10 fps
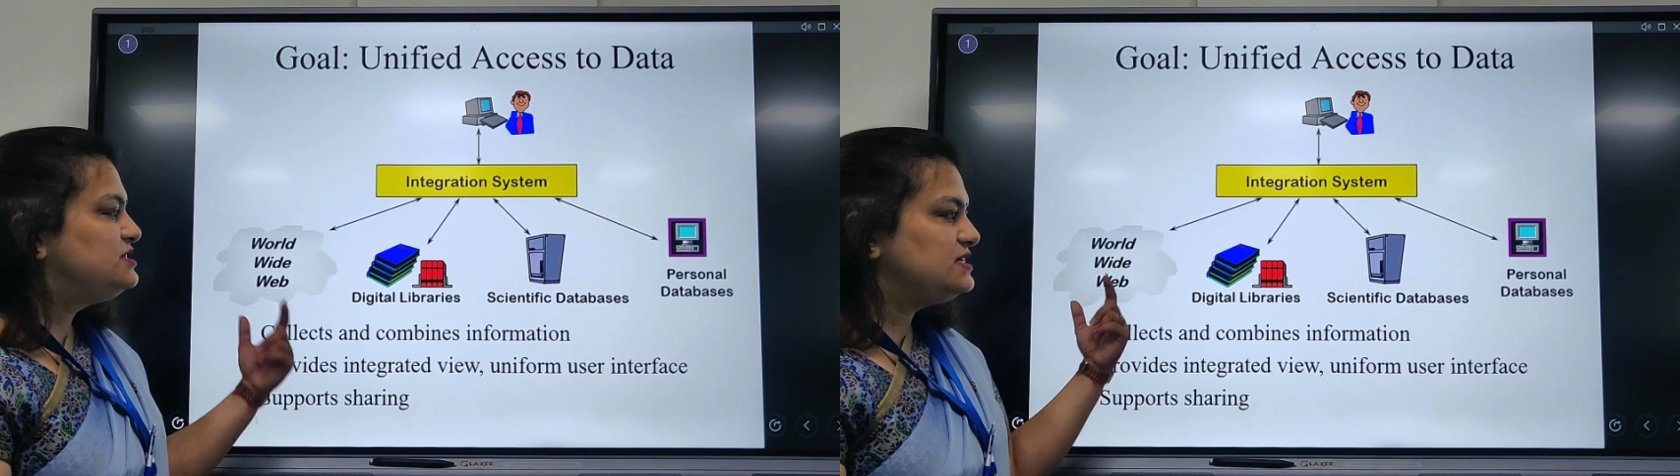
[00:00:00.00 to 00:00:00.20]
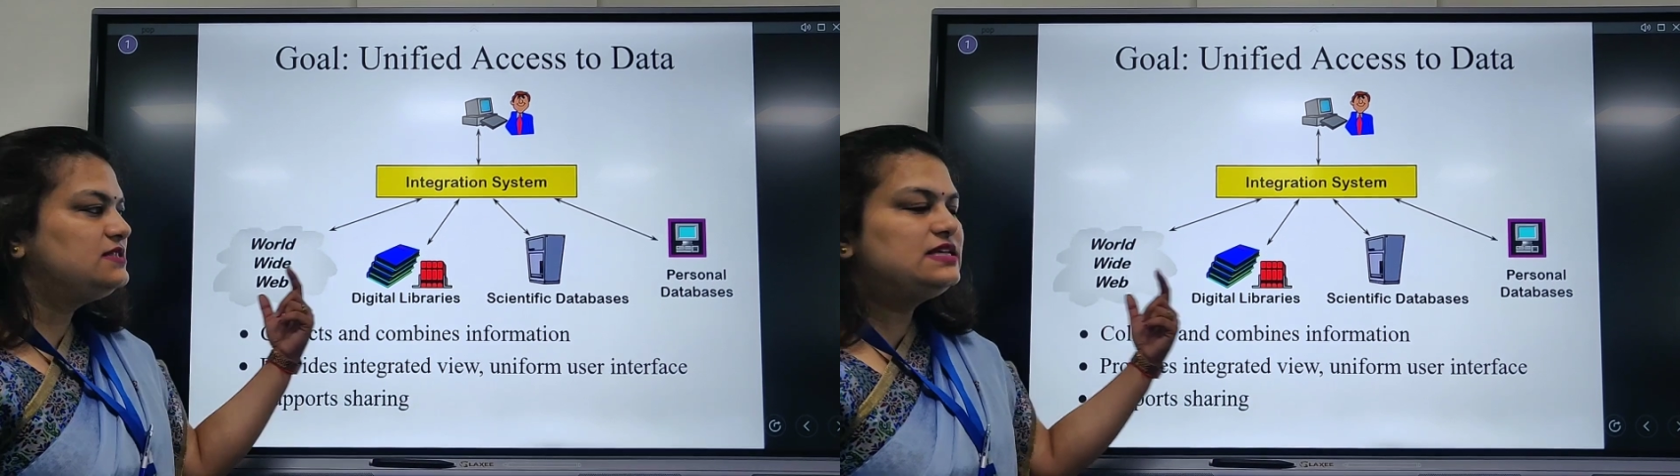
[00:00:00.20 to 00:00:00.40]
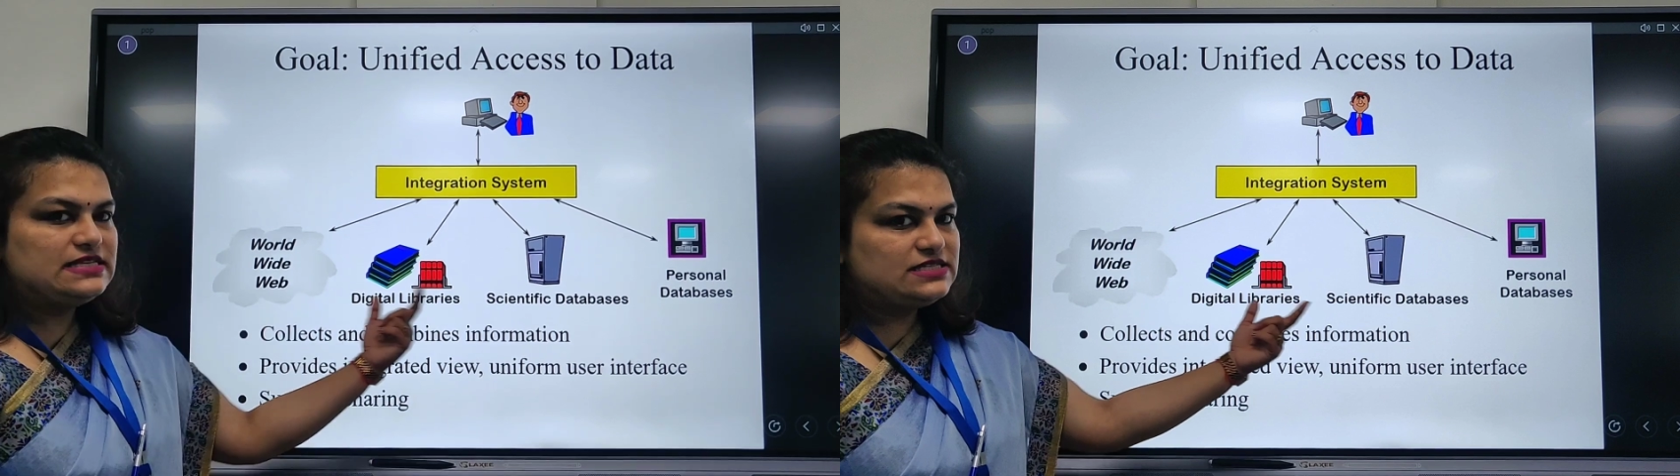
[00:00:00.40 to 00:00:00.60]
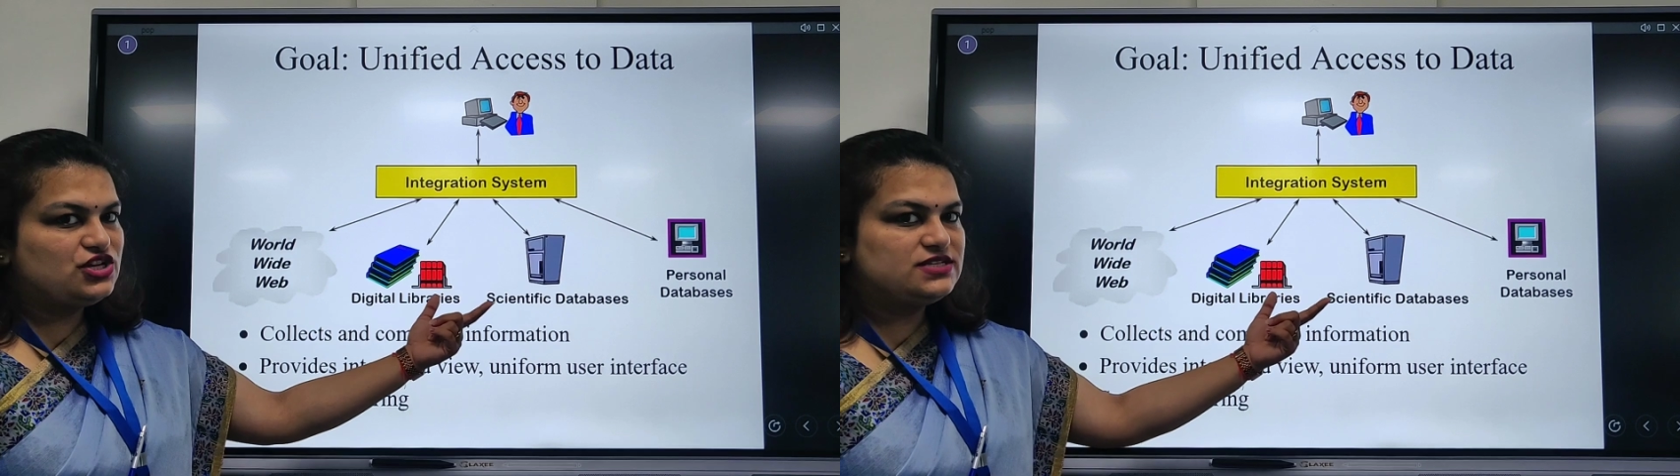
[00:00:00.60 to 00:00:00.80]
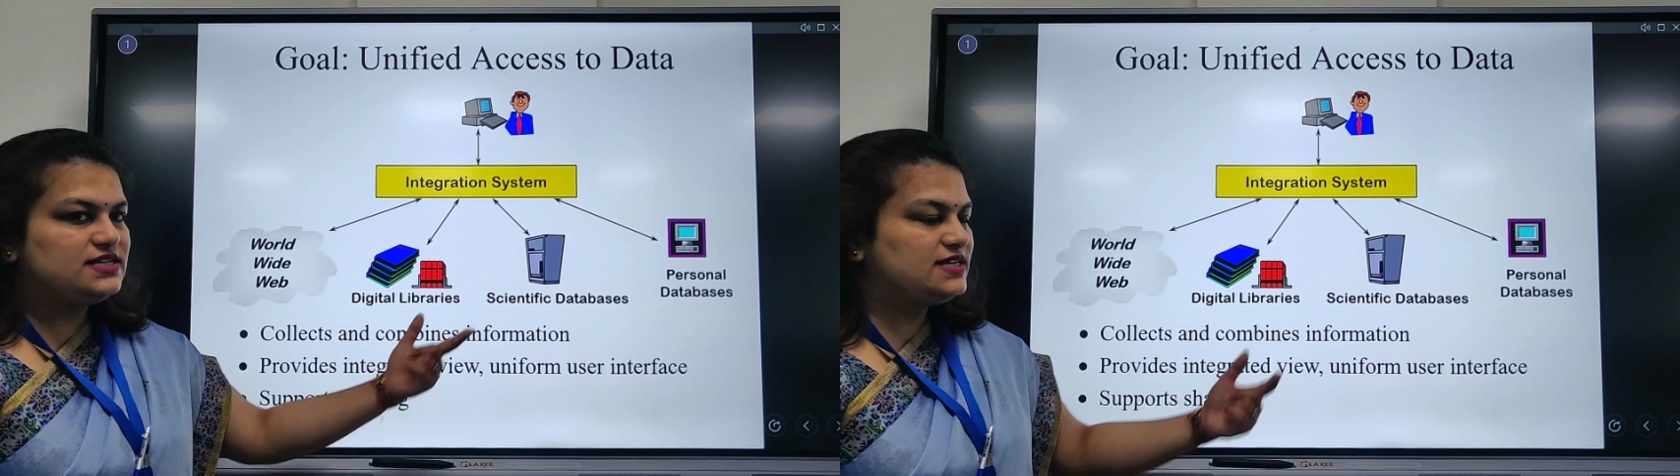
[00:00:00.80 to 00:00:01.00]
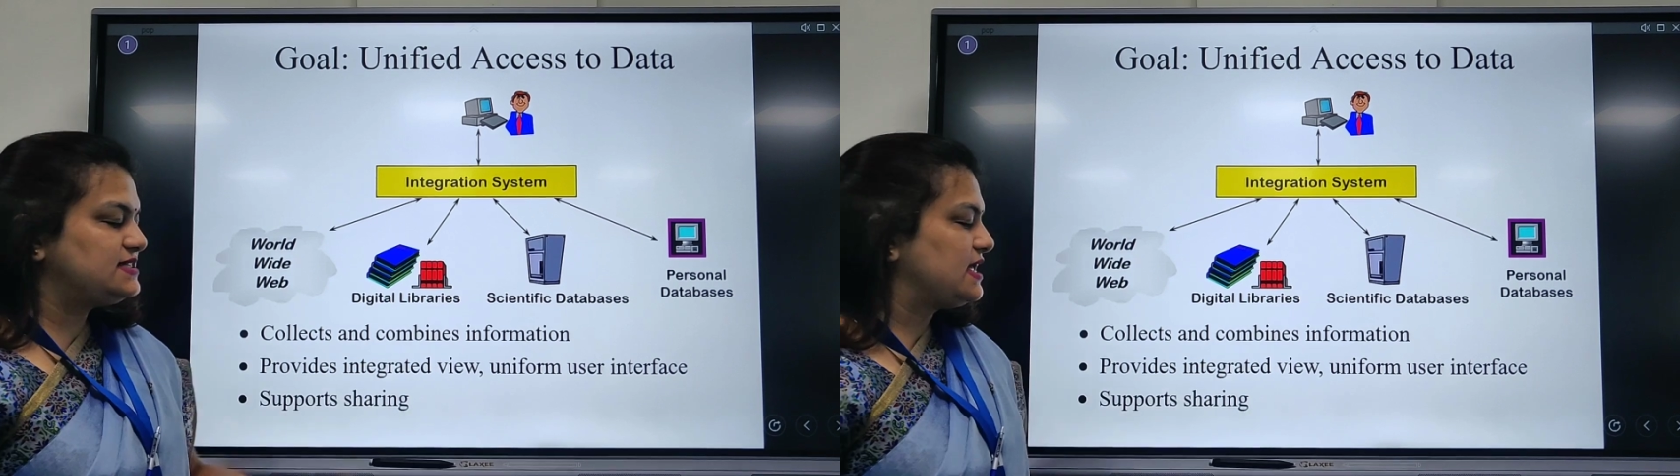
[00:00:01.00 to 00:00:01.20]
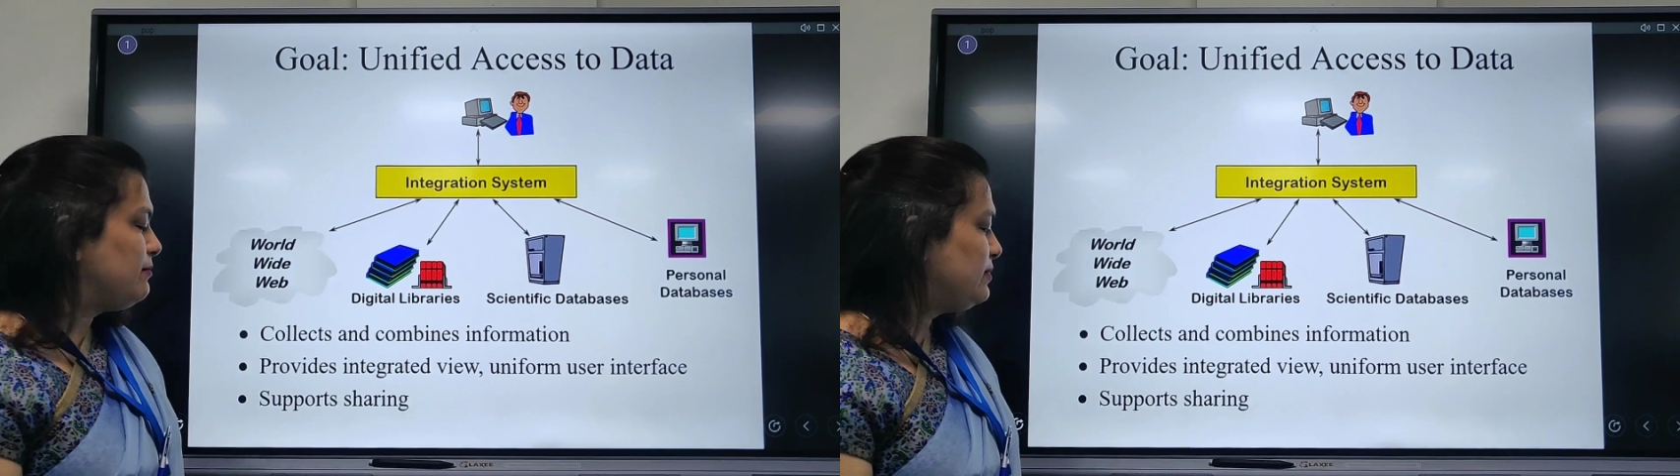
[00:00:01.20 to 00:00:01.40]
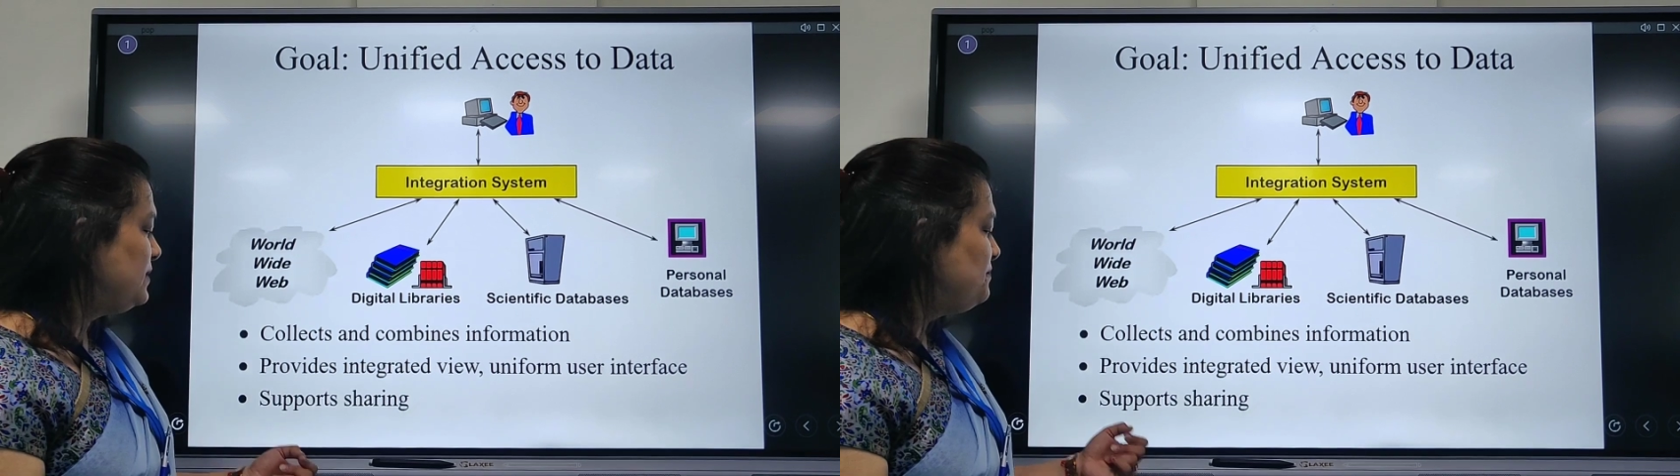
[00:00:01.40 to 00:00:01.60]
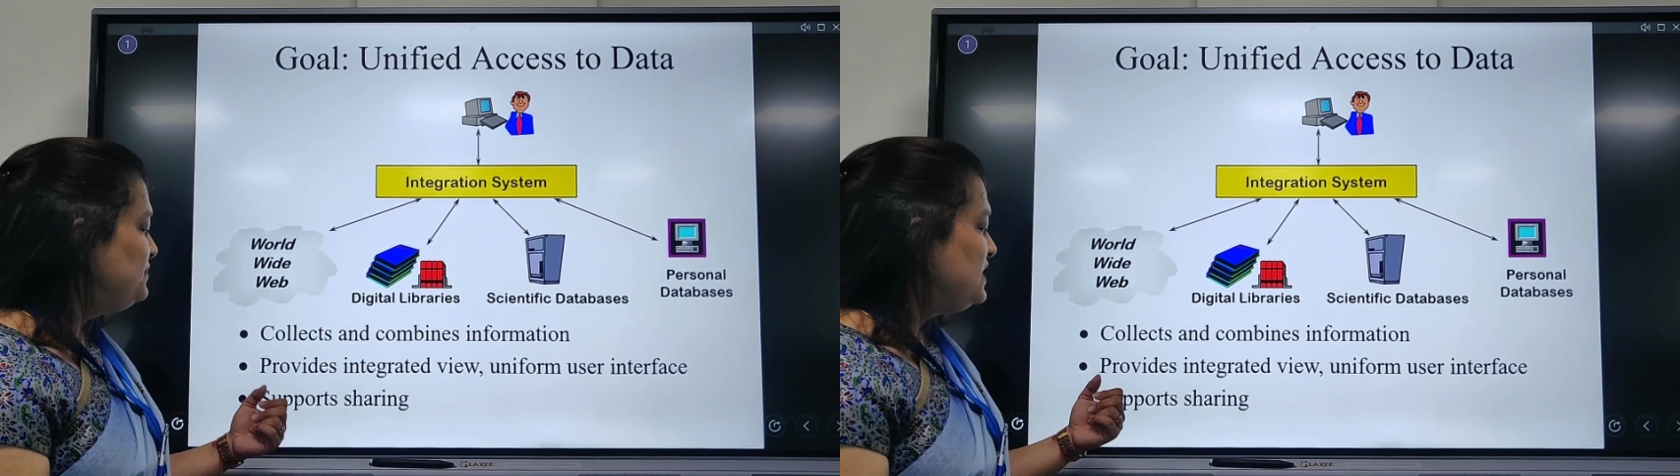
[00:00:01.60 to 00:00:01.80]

This is just an example,